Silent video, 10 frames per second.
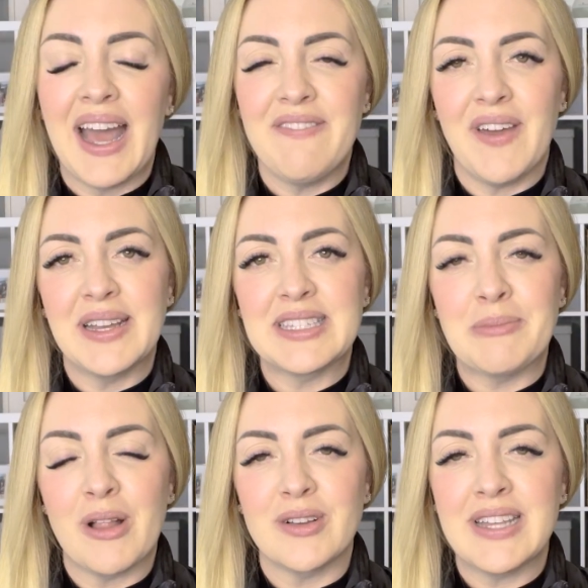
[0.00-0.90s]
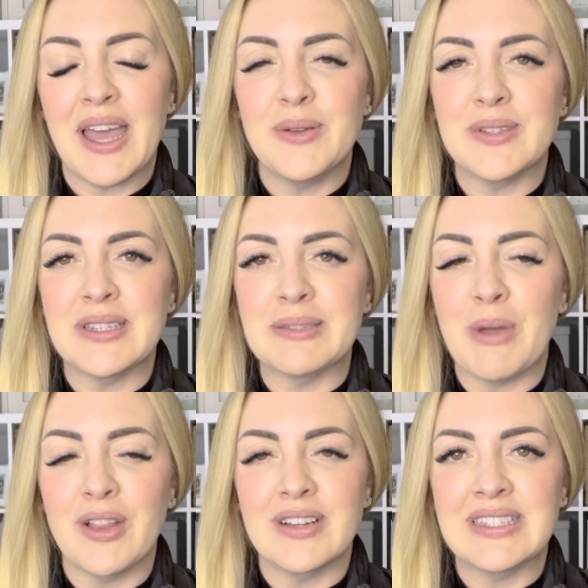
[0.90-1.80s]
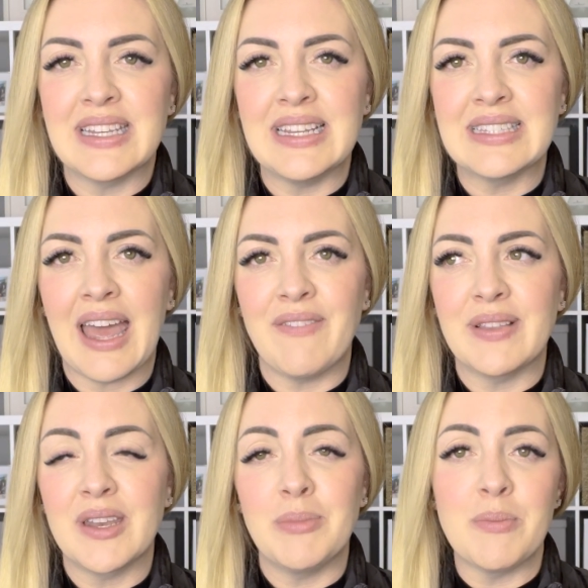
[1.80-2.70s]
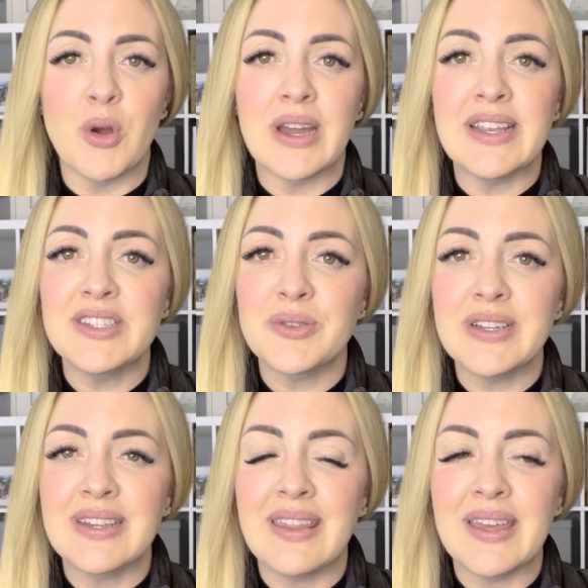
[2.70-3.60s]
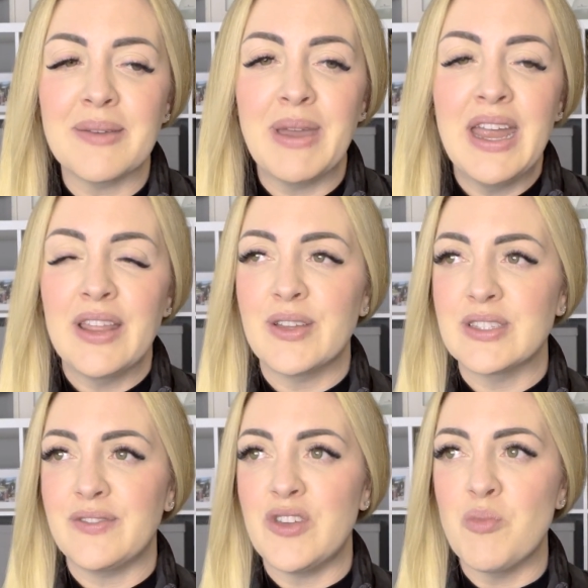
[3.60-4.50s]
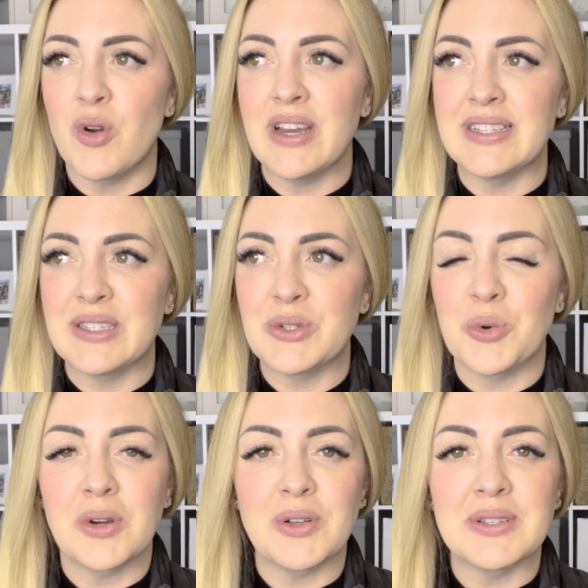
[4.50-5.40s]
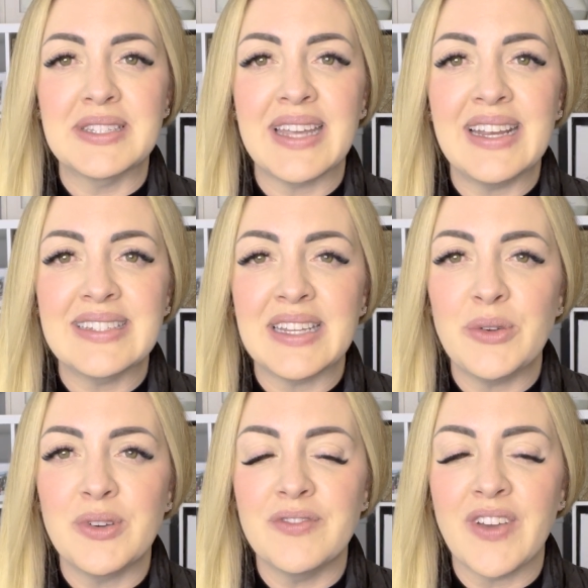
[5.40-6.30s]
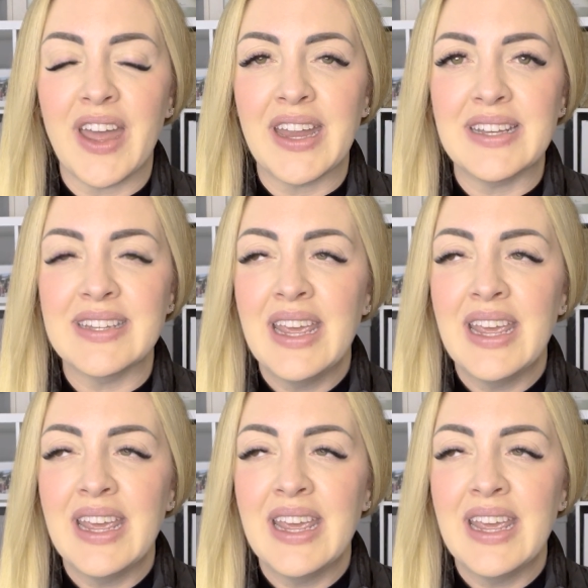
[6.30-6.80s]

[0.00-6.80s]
I find smaller towns and smaller cities have a little bit more history to them. There's a few more historical sites that you can find.